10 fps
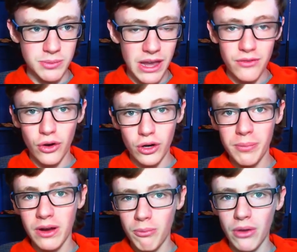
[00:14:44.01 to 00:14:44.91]
You may have heard a
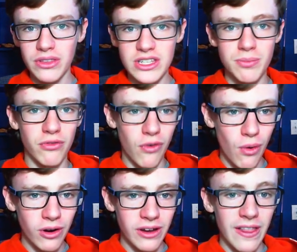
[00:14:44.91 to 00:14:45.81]
bit about these
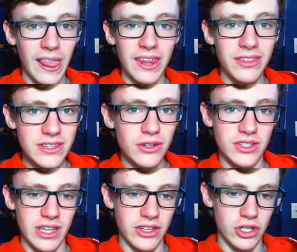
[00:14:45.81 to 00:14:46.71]
before. These are
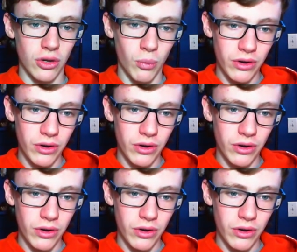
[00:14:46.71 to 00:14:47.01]
essential.